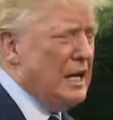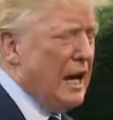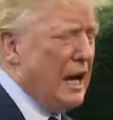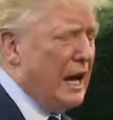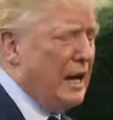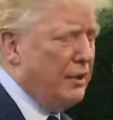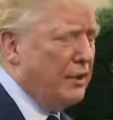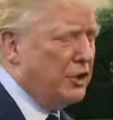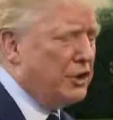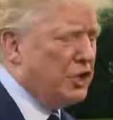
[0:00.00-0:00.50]

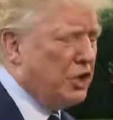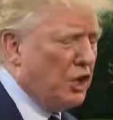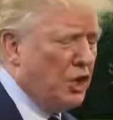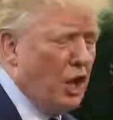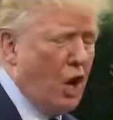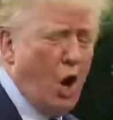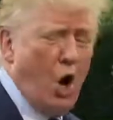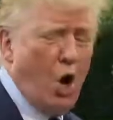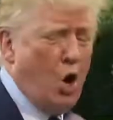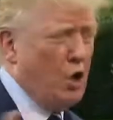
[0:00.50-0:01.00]
and this
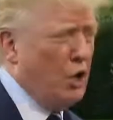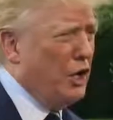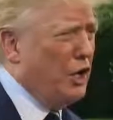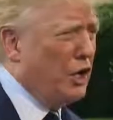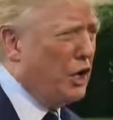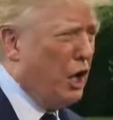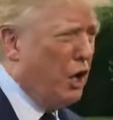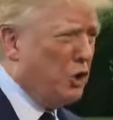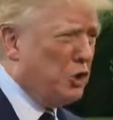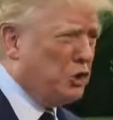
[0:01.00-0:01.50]
only
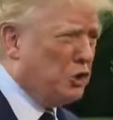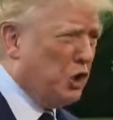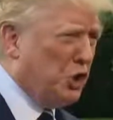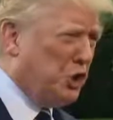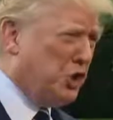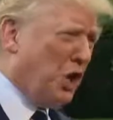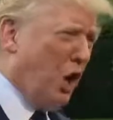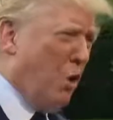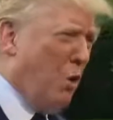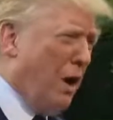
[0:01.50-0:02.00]
goes to
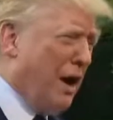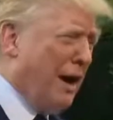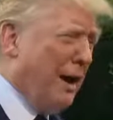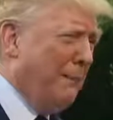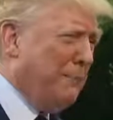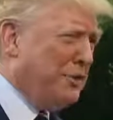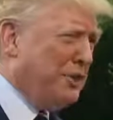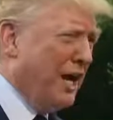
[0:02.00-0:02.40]
show what I'm